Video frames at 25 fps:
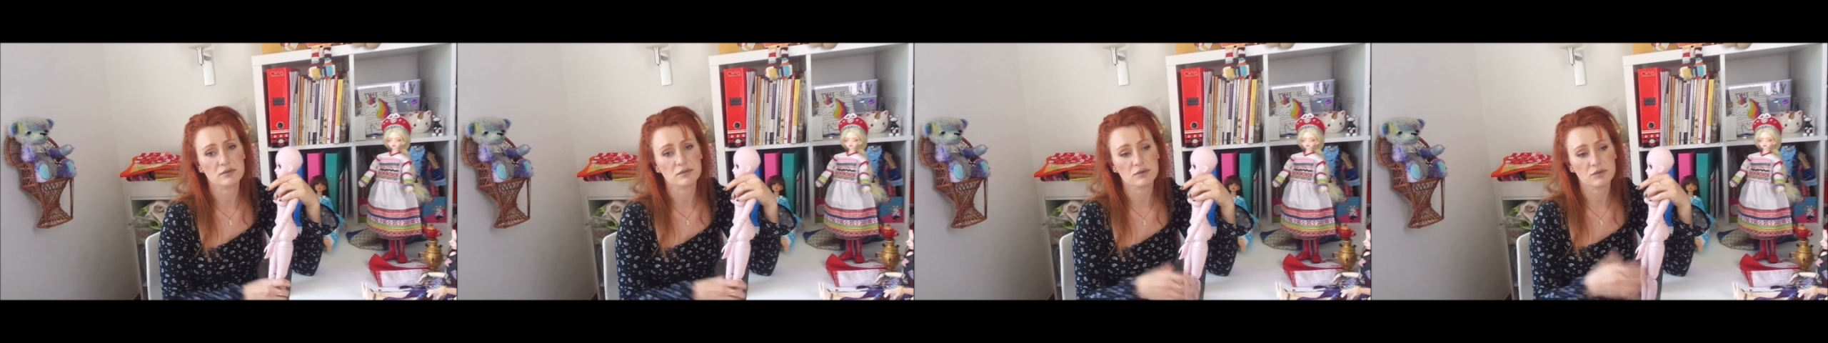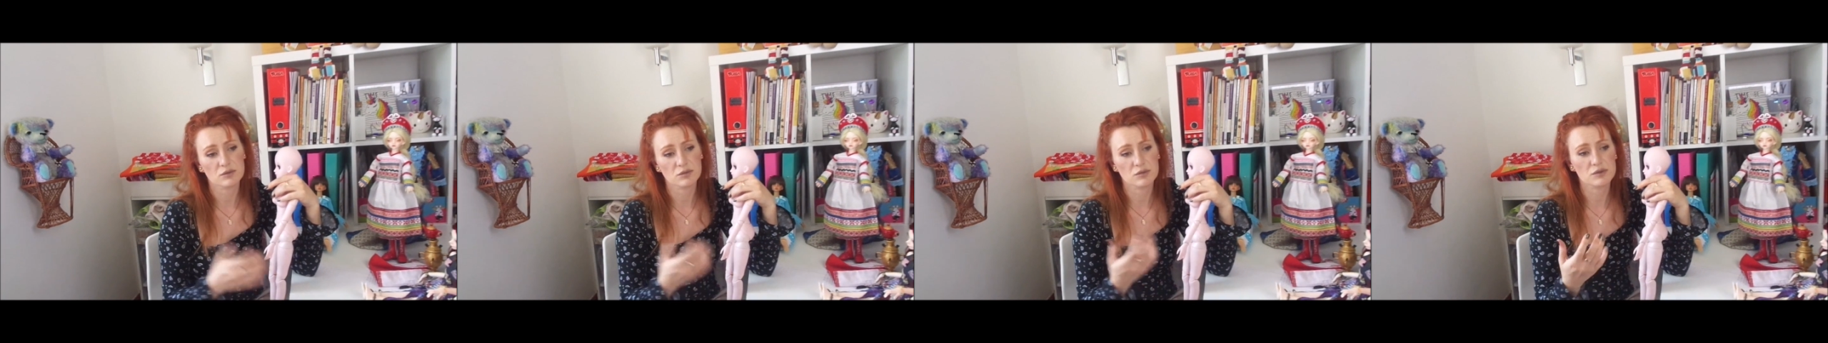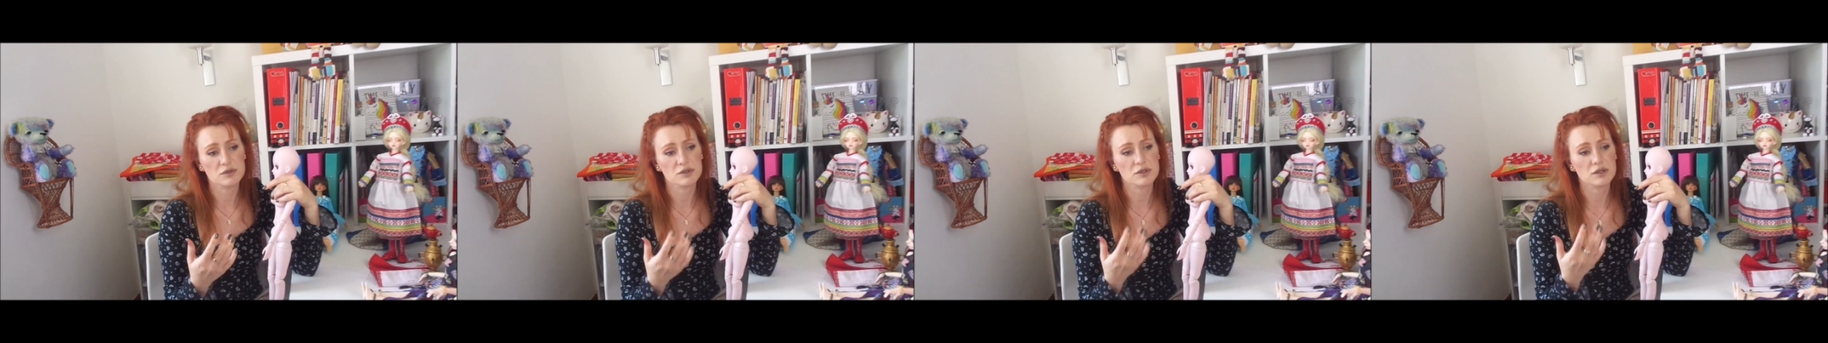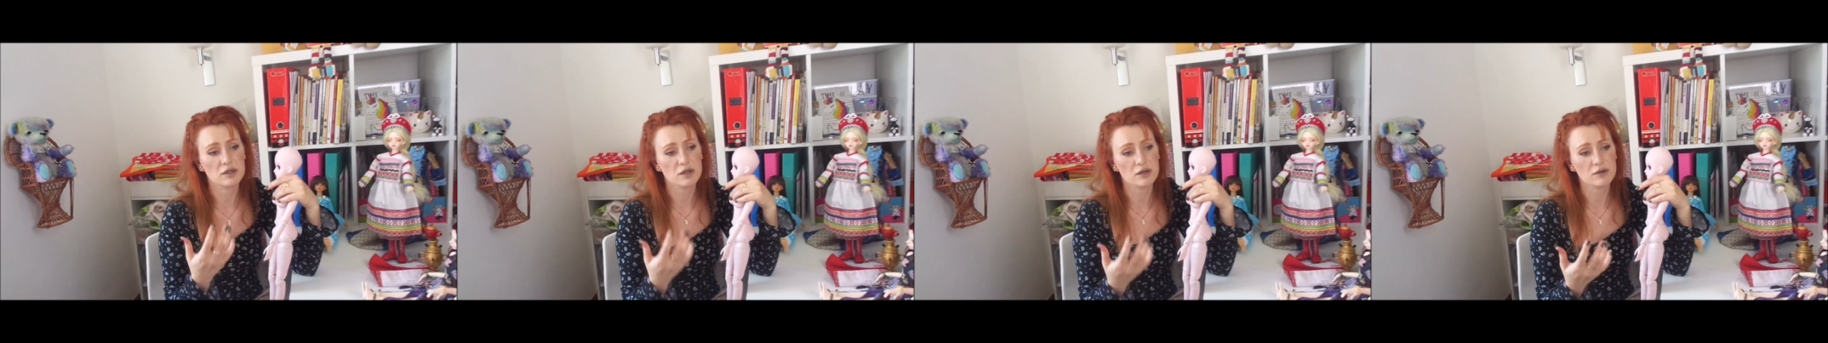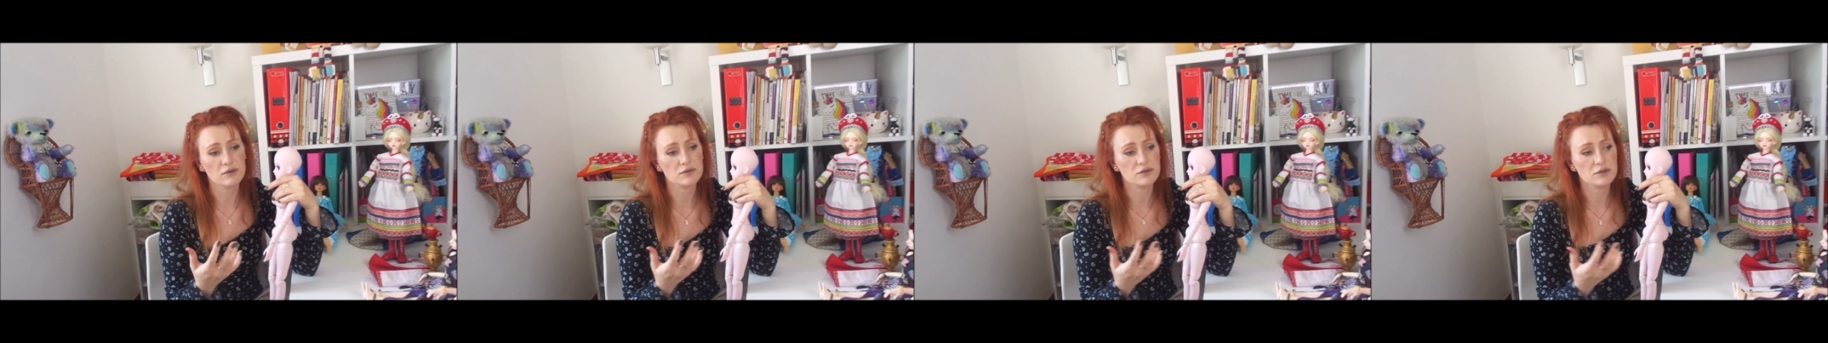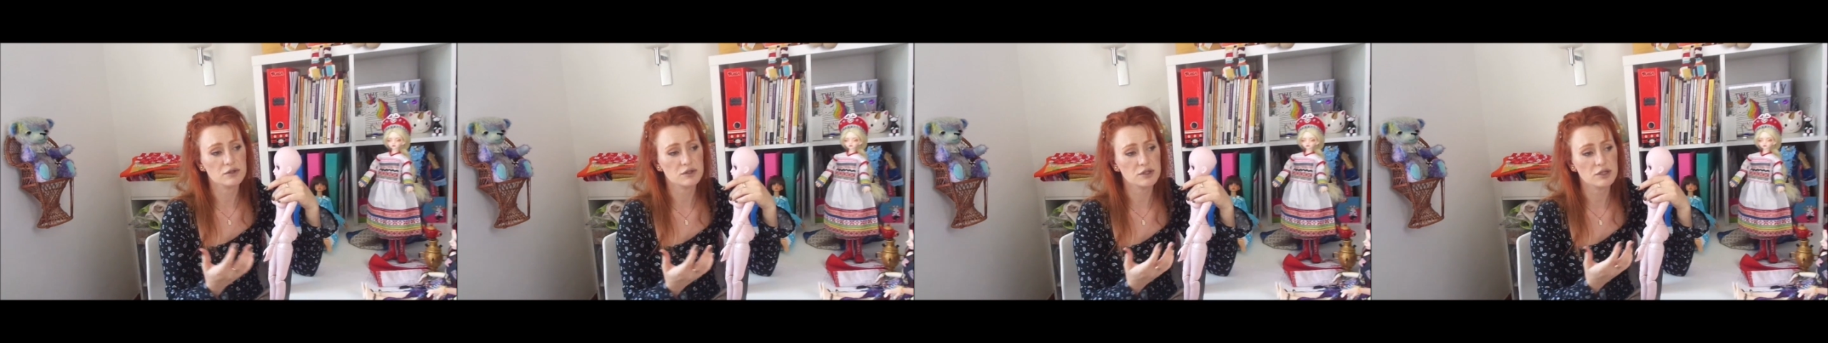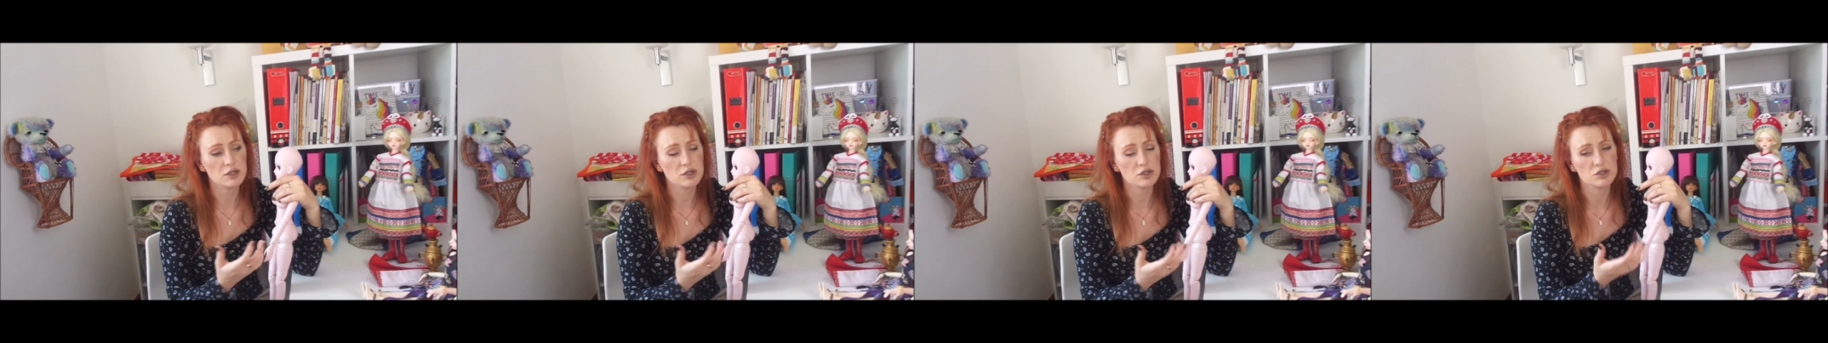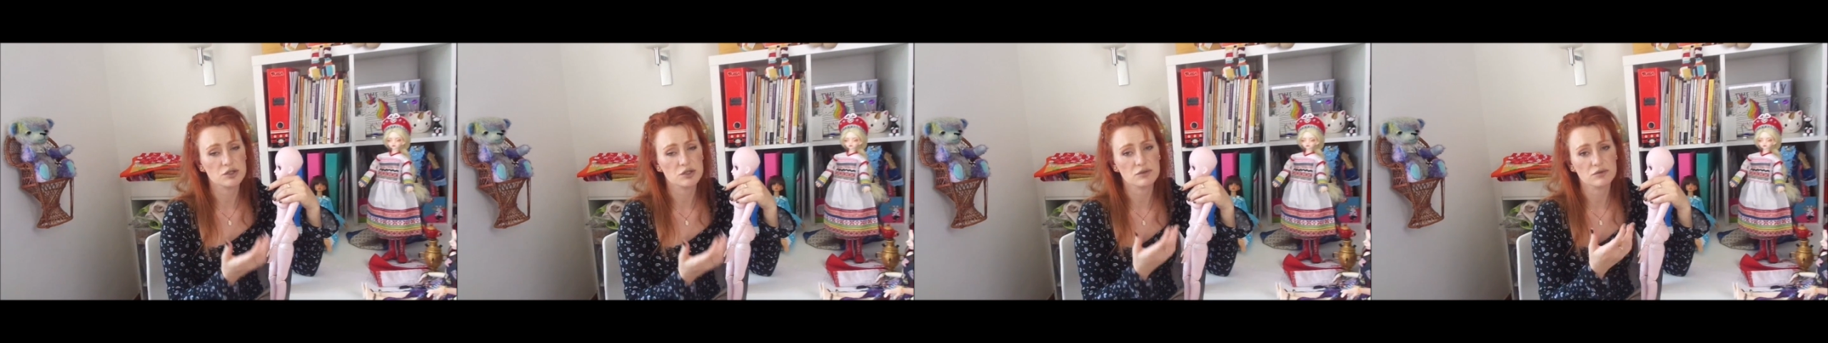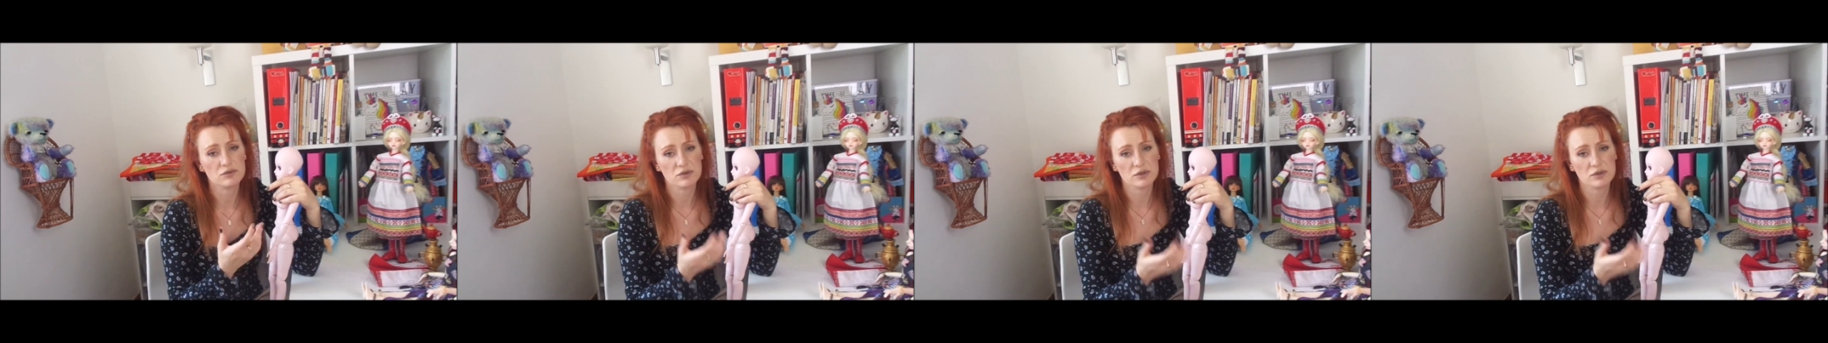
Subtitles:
obviously I haven't touched the